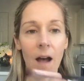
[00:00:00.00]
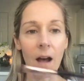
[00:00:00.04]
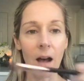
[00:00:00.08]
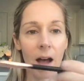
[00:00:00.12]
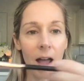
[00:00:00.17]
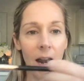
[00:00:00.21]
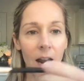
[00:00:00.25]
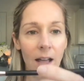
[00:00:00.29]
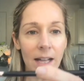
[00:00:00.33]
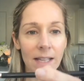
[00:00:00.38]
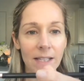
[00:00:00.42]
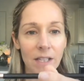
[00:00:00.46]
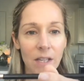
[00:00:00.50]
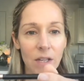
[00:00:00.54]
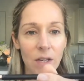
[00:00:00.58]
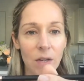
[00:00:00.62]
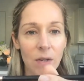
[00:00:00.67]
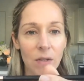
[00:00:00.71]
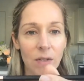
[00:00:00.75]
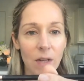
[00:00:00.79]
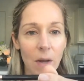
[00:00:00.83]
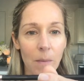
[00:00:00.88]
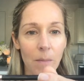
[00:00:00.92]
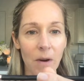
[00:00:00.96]
I like to
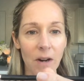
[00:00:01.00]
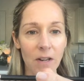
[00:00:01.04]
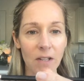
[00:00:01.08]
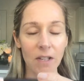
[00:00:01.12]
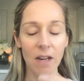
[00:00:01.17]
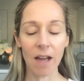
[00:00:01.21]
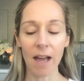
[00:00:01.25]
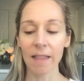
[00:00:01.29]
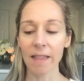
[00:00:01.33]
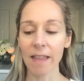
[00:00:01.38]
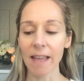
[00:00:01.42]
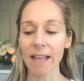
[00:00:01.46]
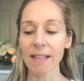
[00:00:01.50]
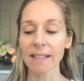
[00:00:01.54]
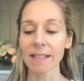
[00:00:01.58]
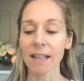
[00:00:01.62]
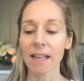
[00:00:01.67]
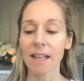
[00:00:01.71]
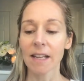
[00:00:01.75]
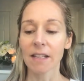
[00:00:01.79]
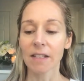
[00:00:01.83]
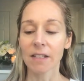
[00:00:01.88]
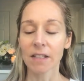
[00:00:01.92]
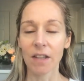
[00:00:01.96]
use a brush like this
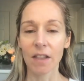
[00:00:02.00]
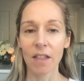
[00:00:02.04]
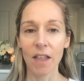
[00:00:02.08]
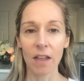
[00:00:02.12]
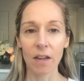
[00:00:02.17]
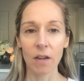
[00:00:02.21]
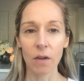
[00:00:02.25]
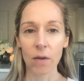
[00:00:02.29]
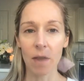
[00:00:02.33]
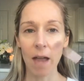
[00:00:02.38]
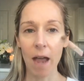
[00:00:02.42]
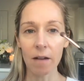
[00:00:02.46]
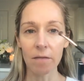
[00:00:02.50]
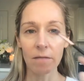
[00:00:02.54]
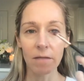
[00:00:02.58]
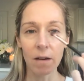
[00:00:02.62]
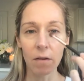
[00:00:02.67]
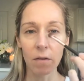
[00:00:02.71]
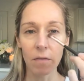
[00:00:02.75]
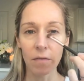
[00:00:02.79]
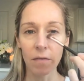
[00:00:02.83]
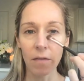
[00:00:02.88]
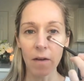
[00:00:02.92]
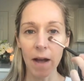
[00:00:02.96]
so that you get a
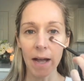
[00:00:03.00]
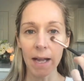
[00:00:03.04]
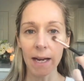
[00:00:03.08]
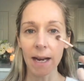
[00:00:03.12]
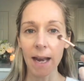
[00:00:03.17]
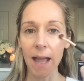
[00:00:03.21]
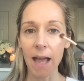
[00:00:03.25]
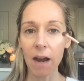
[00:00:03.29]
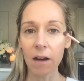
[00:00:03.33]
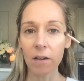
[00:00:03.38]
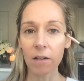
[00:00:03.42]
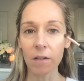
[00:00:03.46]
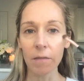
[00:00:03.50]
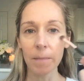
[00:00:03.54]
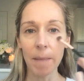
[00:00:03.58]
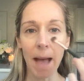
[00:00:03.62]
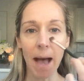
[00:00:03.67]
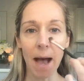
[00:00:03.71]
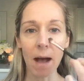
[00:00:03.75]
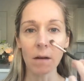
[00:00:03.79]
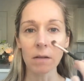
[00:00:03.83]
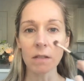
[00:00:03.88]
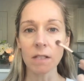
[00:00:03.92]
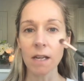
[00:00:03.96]
real fine layer of
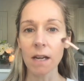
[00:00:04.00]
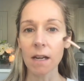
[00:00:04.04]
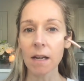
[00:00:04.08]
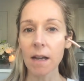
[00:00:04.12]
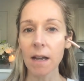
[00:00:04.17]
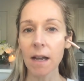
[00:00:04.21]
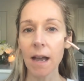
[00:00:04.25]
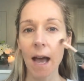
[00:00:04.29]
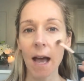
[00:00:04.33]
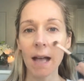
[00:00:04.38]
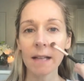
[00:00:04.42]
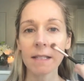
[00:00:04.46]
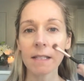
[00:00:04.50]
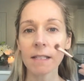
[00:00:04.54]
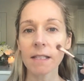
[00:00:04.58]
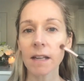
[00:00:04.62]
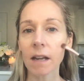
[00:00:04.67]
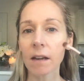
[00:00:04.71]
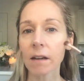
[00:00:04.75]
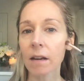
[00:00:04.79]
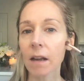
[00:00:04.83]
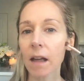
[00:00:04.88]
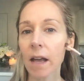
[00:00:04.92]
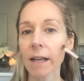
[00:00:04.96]
powder, as I
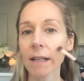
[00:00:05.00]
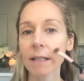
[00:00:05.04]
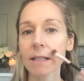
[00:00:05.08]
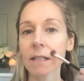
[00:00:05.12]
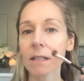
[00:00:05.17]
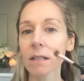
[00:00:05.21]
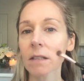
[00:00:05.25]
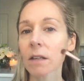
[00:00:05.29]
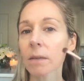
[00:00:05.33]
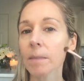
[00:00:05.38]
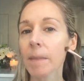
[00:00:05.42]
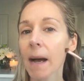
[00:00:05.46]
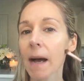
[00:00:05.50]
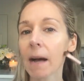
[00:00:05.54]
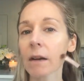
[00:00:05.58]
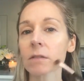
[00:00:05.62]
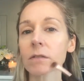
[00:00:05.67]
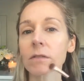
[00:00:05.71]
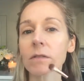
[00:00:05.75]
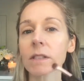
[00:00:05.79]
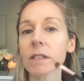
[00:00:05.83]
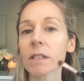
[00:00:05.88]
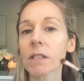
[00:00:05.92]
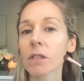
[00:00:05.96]
don't like to look
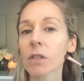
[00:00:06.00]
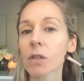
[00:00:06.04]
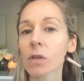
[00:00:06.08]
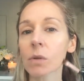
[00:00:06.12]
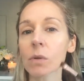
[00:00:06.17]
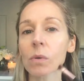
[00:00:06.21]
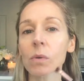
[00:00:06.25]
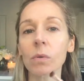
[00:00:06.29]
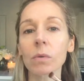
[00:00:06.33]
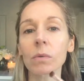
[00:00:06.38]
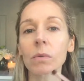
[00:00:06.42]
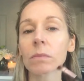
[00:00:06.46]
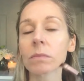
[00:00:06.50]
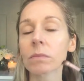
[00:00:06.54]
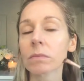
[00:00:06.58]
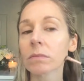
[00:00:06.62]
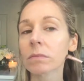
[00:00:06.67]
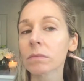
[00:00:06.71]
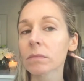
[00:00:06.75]
powdery at all.